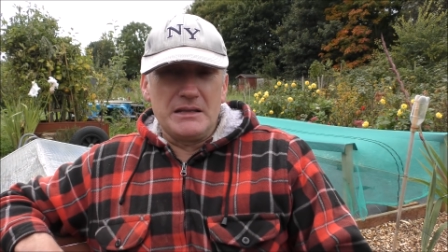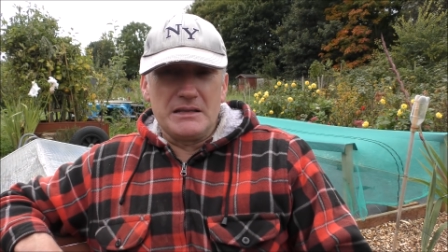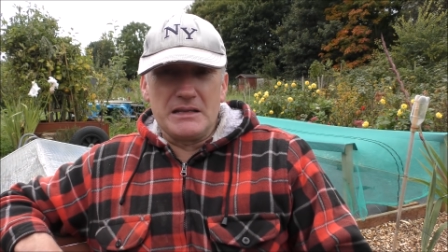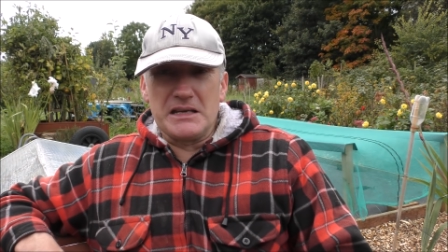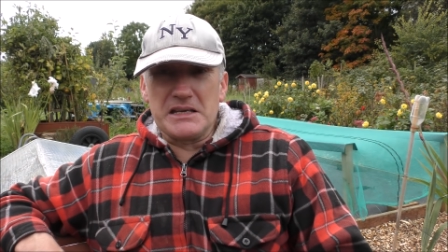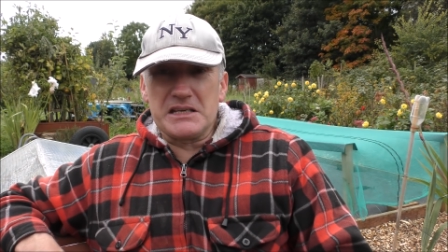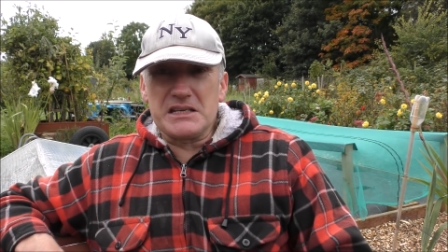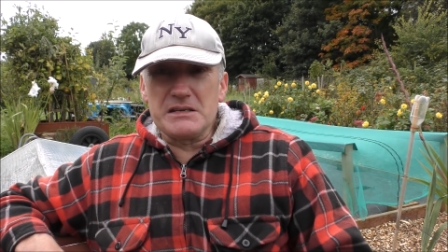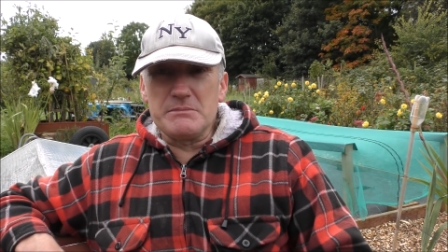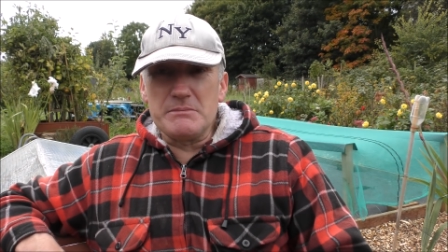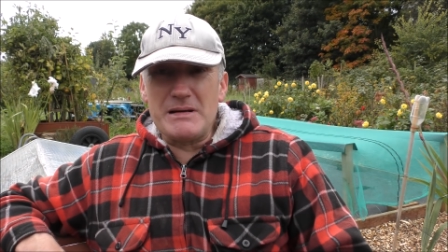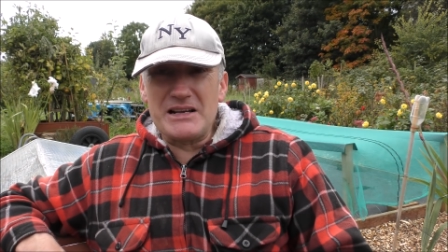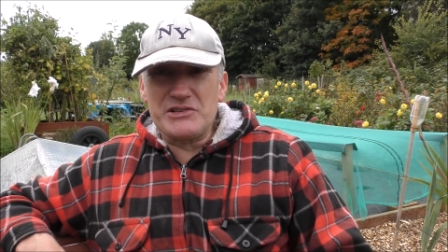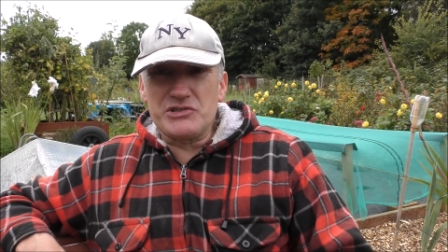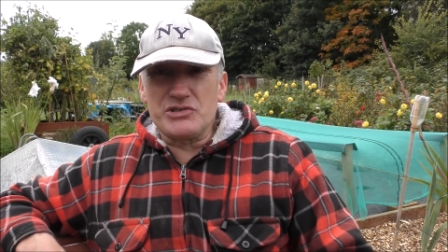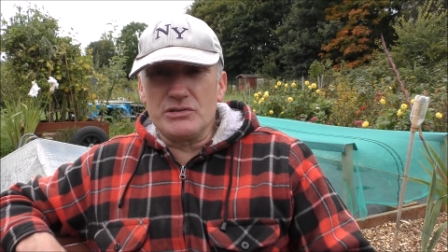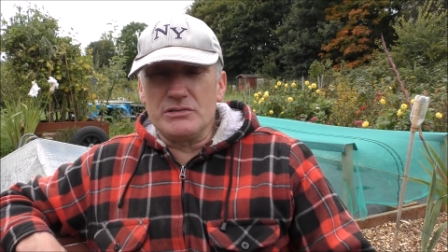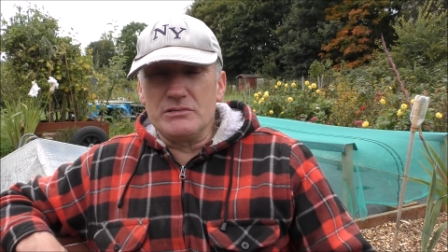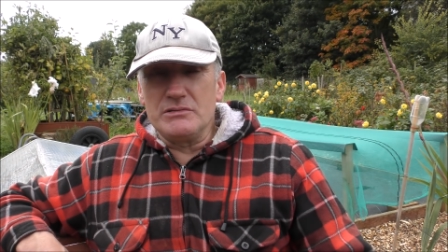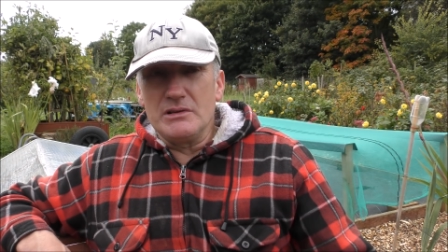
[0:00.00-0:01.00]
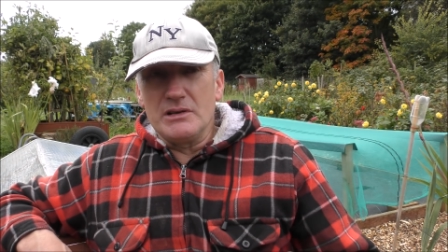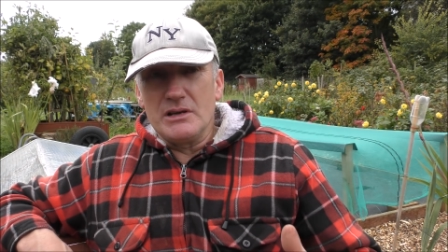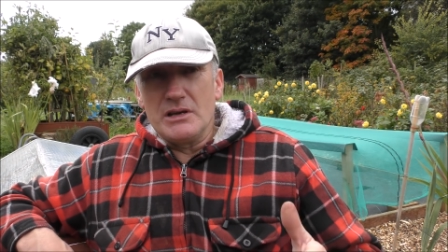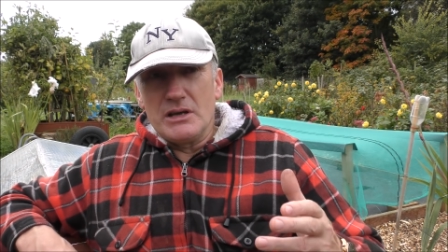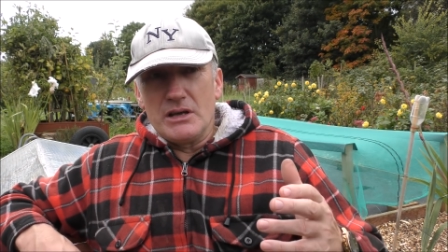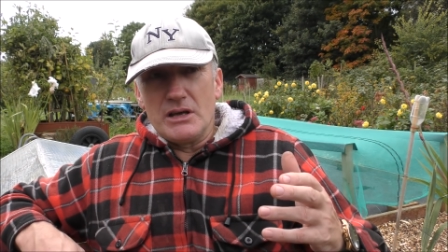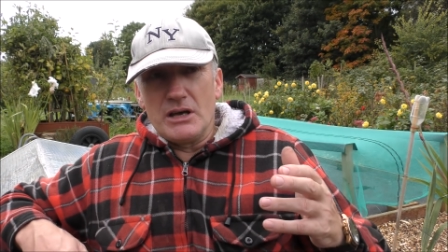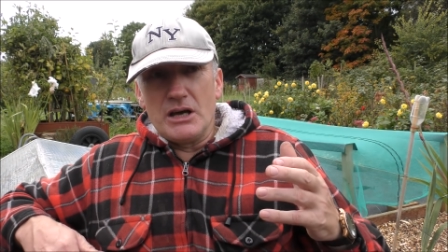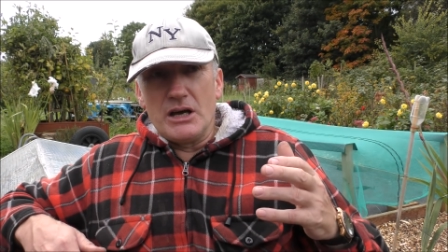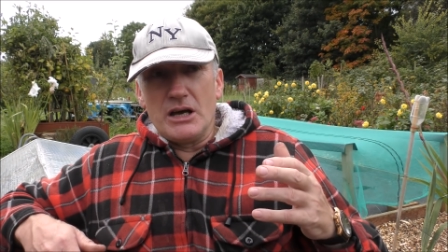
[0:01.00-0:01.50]
Now you can imagine
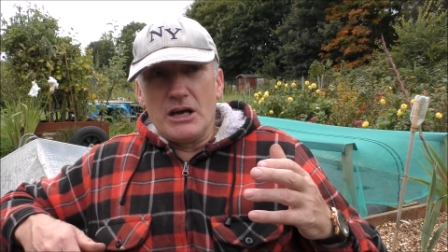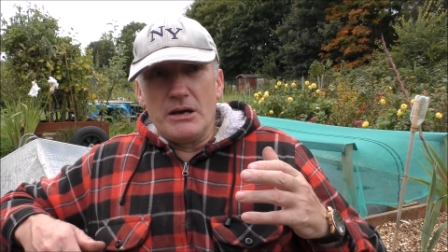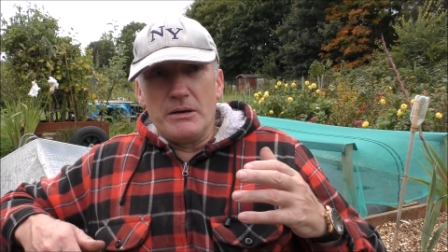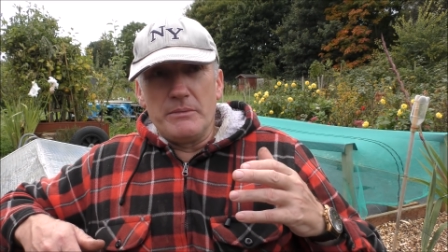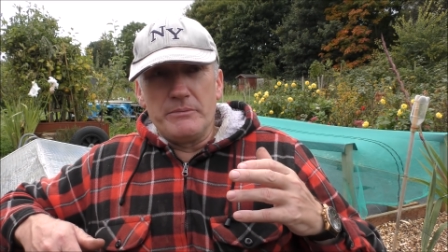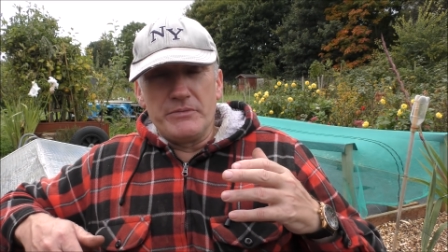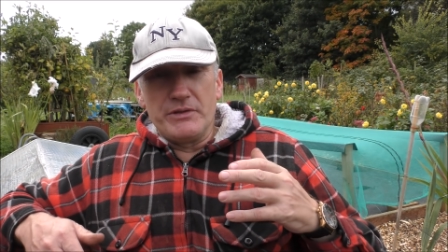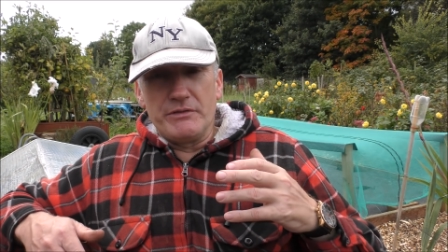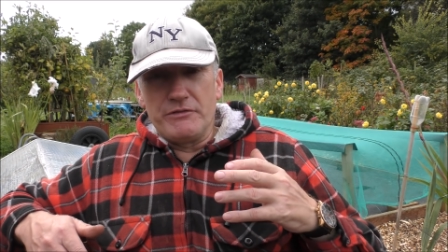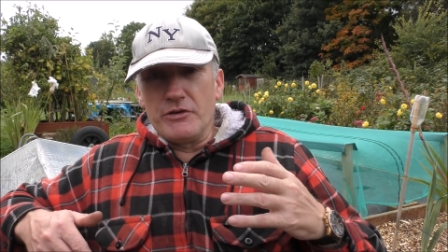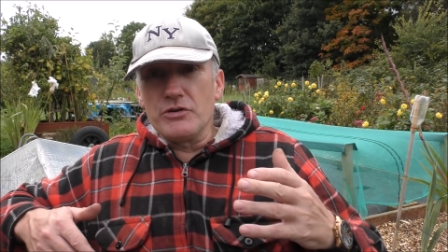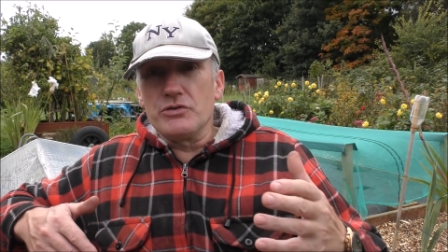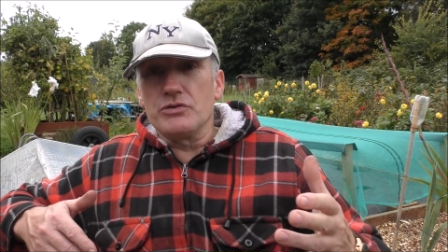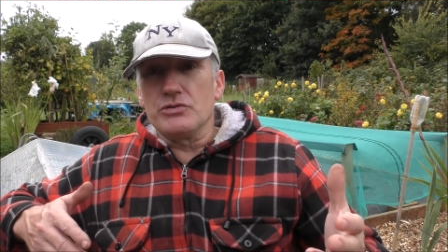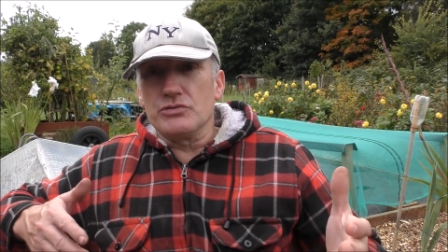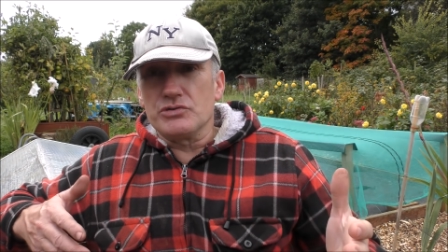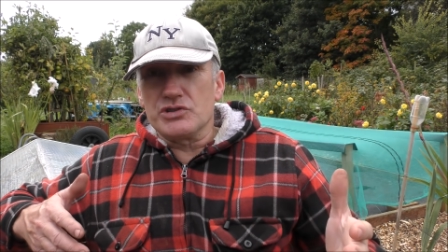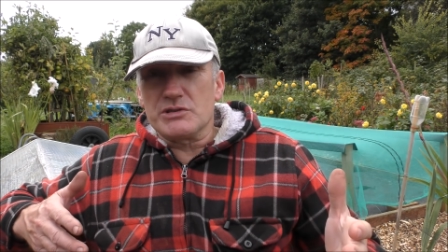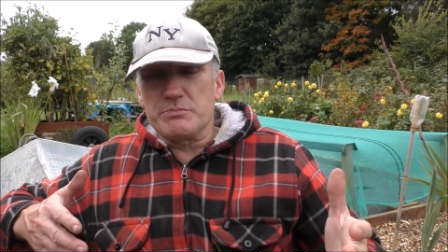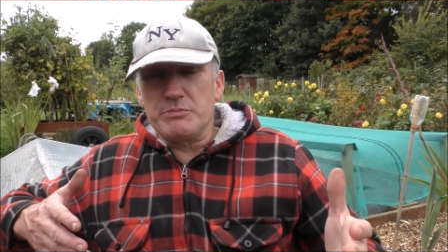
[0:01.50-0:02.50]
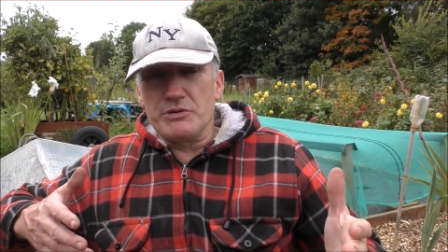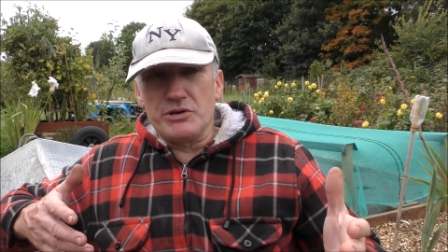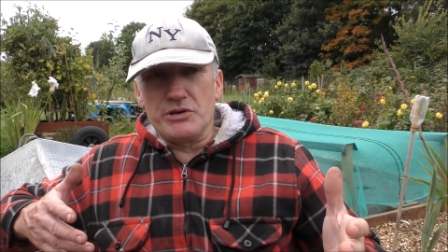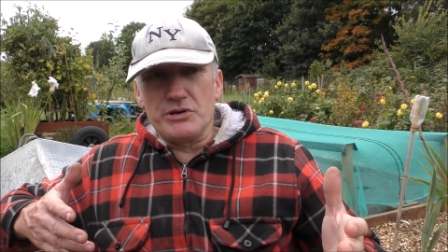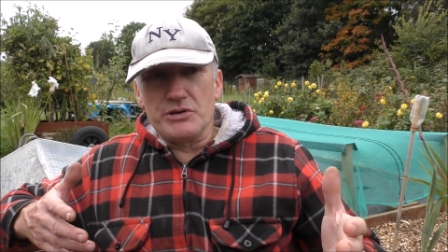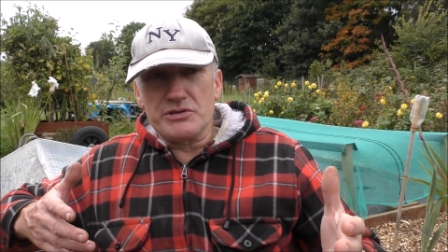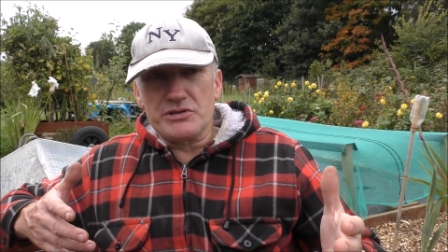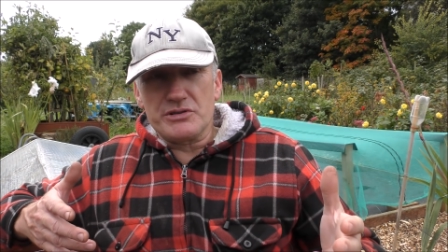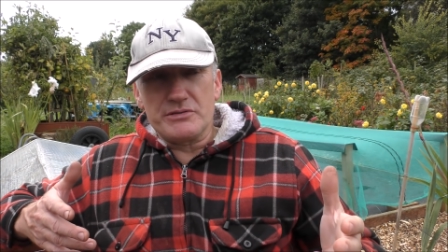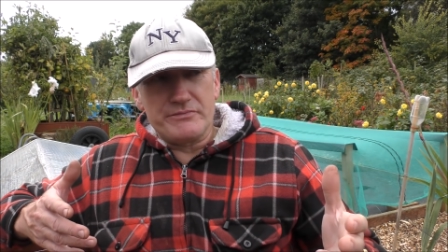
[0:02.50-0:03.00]
the fungal
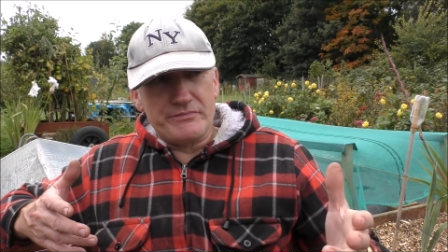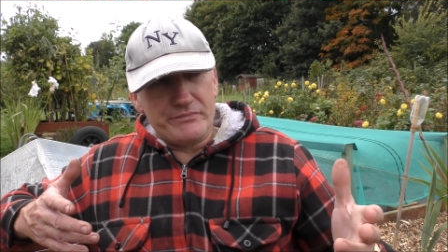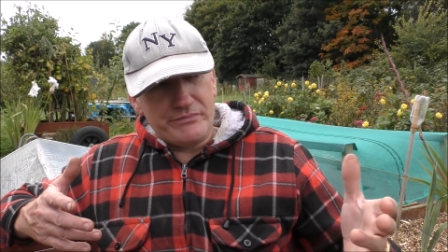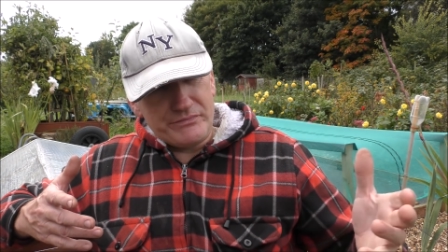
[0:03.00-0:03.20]
spores